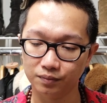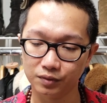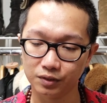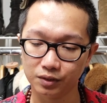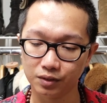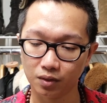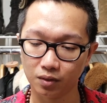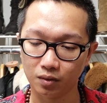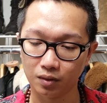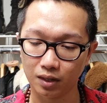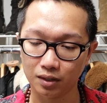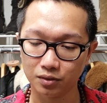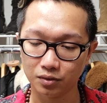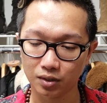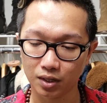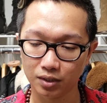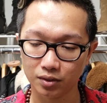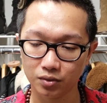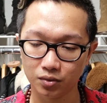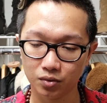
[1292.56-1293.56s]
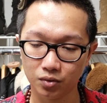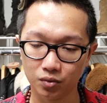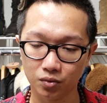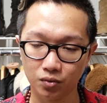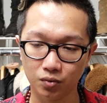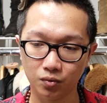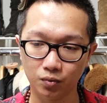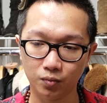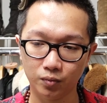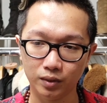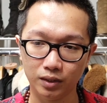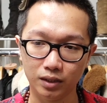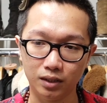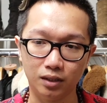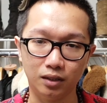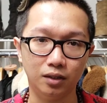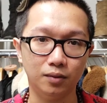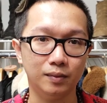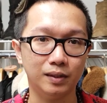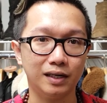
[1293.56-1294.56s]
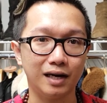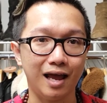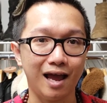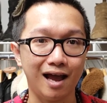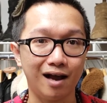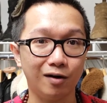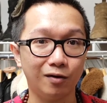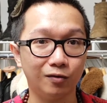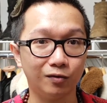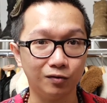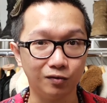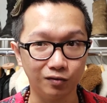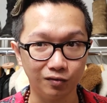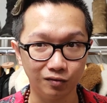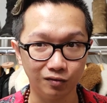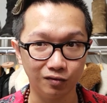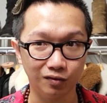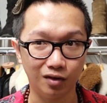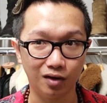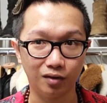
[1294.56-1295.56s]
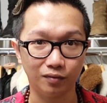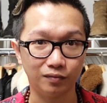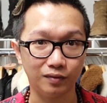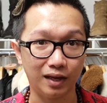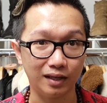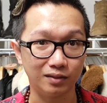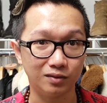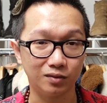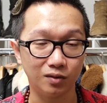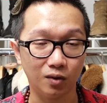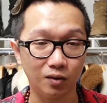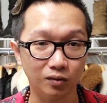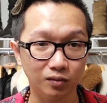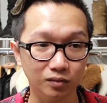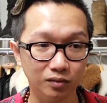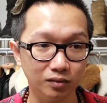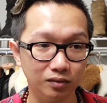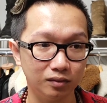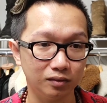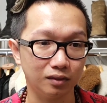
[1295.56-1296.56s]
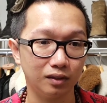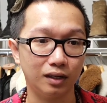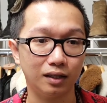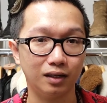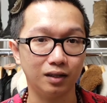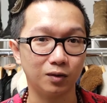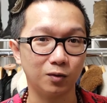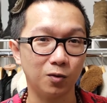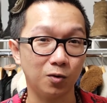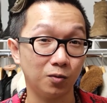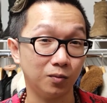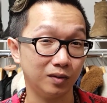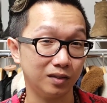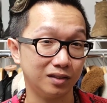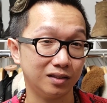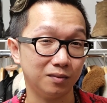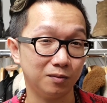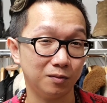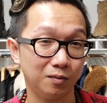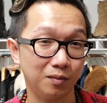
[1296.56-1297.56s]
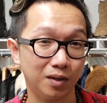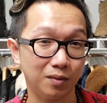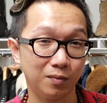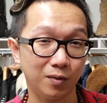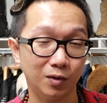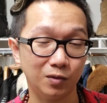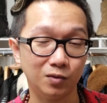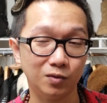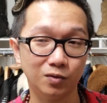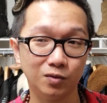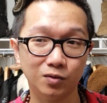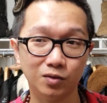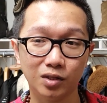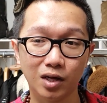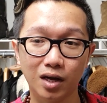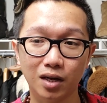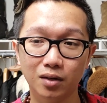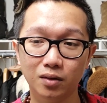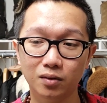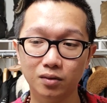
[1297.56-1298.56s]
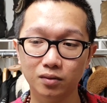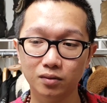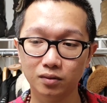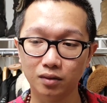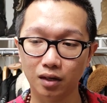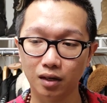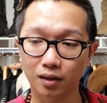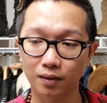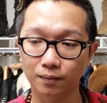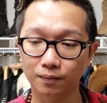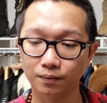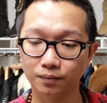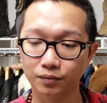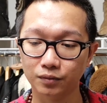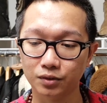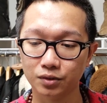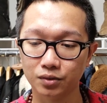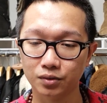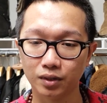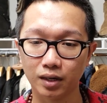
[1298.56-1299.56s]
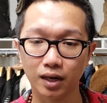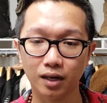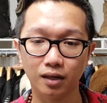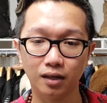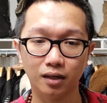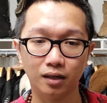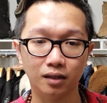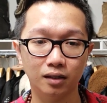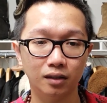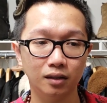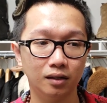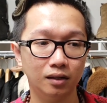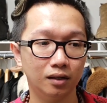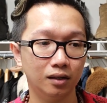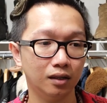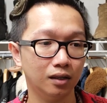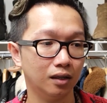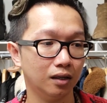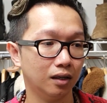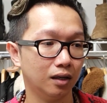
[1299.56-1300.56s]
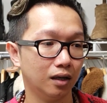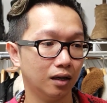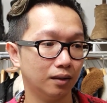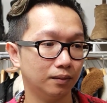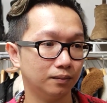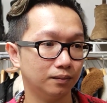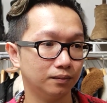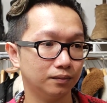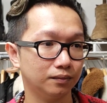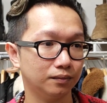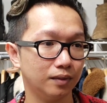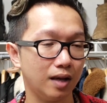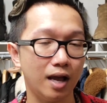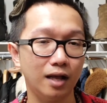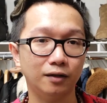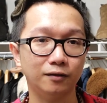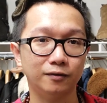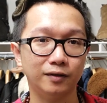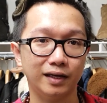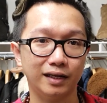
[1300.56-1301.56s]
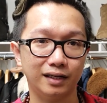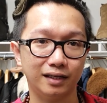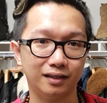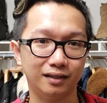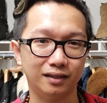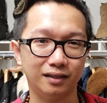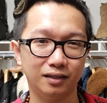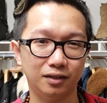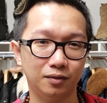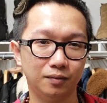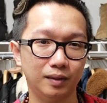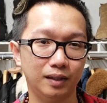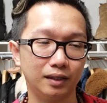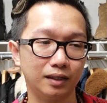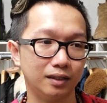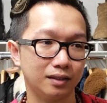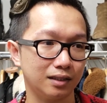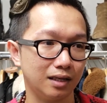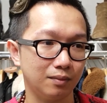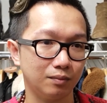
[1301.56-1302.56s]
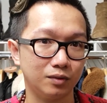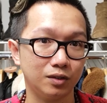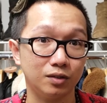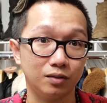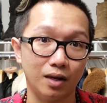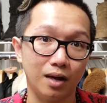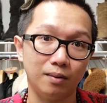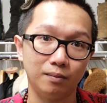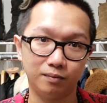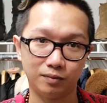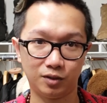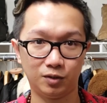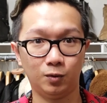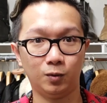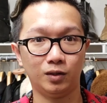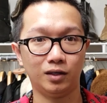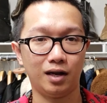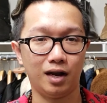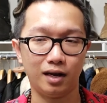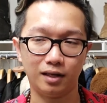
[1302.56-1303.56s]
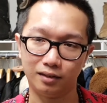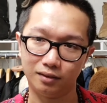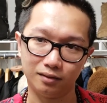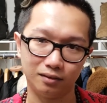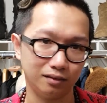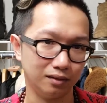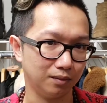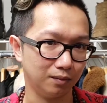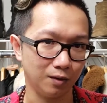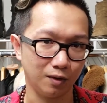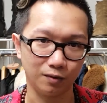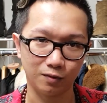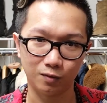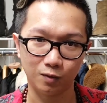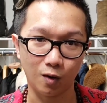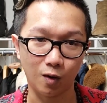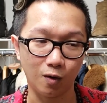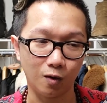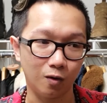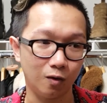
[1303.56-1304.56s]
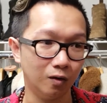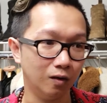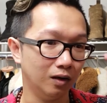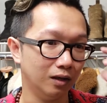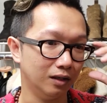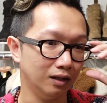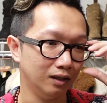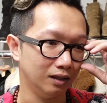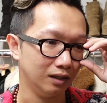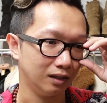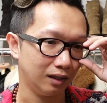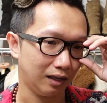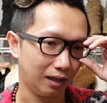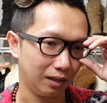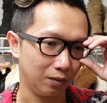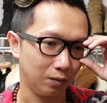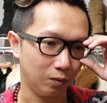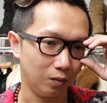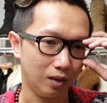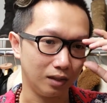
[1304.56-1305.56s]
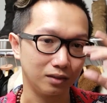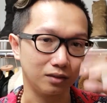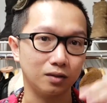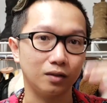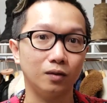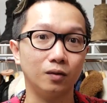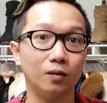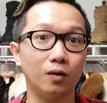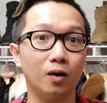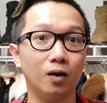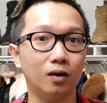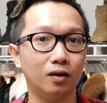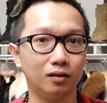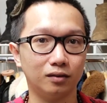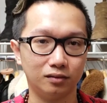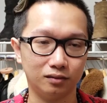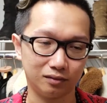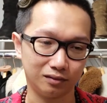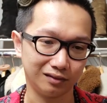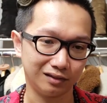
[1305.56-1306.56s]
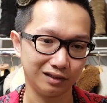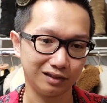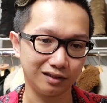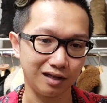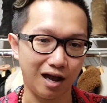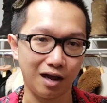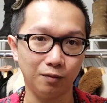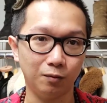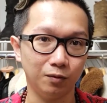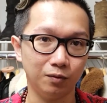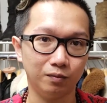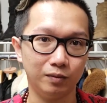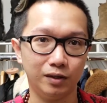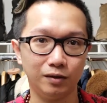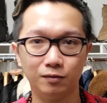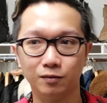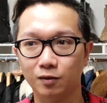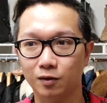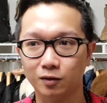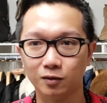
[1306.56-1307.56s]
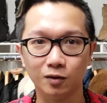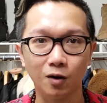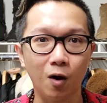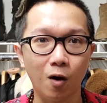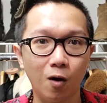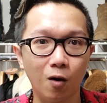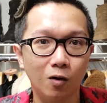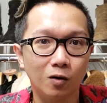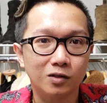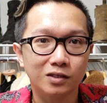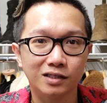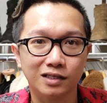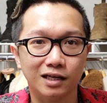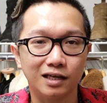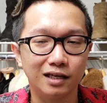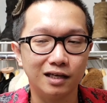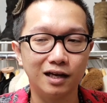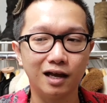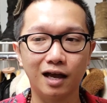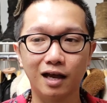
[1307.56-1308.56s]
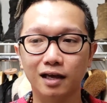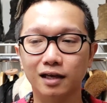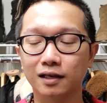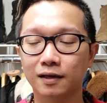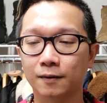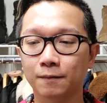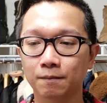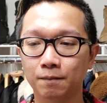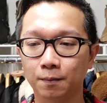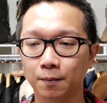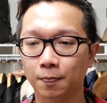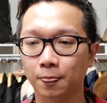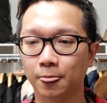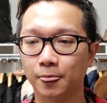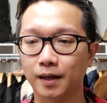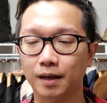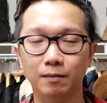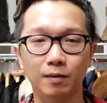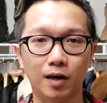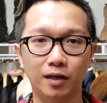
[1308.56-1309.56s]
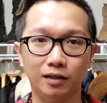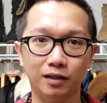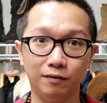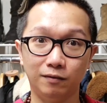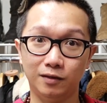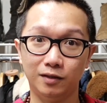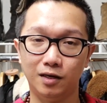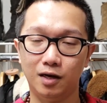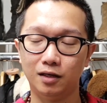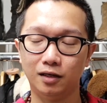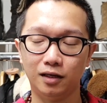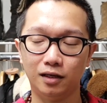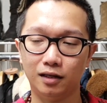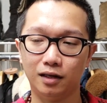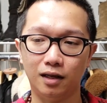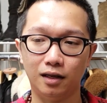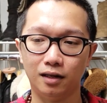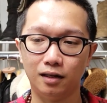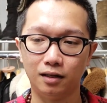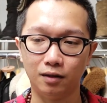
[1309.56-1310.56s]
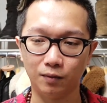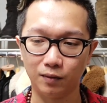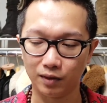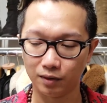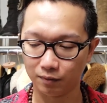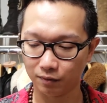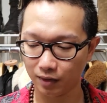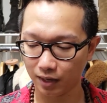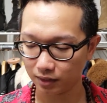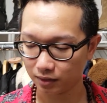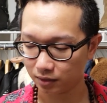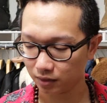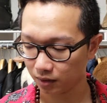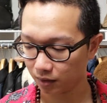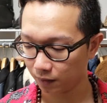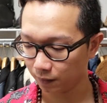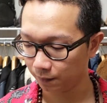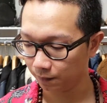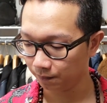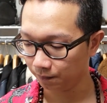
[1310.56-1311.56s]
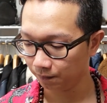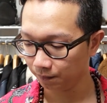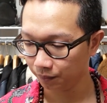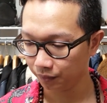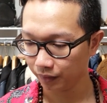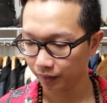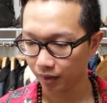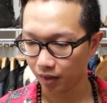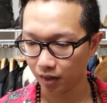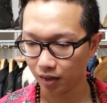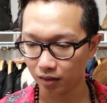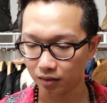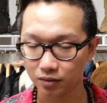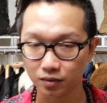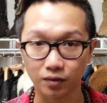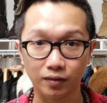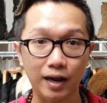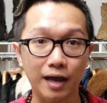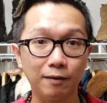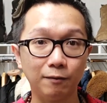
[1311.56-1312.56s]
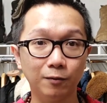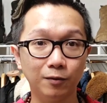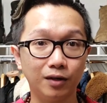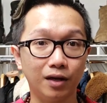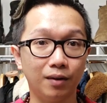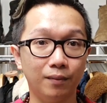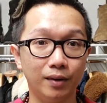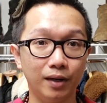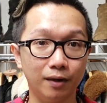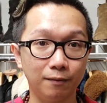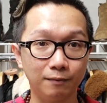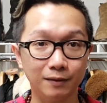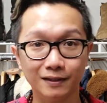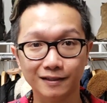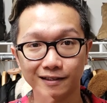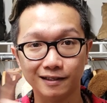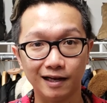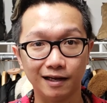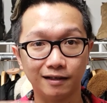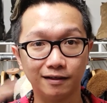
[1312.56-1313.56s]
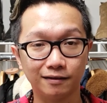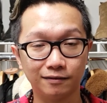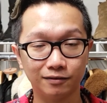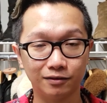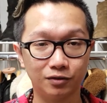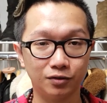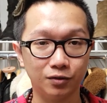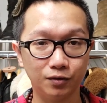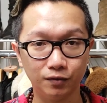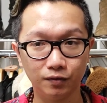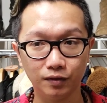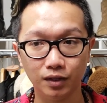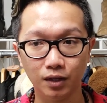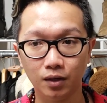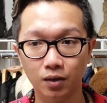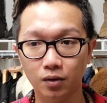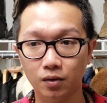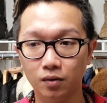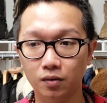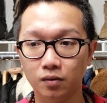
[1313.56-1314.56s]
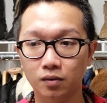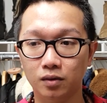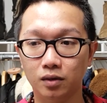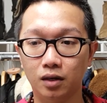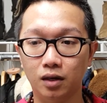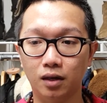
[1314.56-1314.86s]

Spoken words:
So I try to be a little bit out of that zone and incorporate some of my personal style to kind of elevate it a little bit, because I'm a short guy. I'm not tall like what Saint Laurent style would be for a tall, skinny guy. I'm not definitely not in anywhere of that. So, so that will coming up in the next 2 video.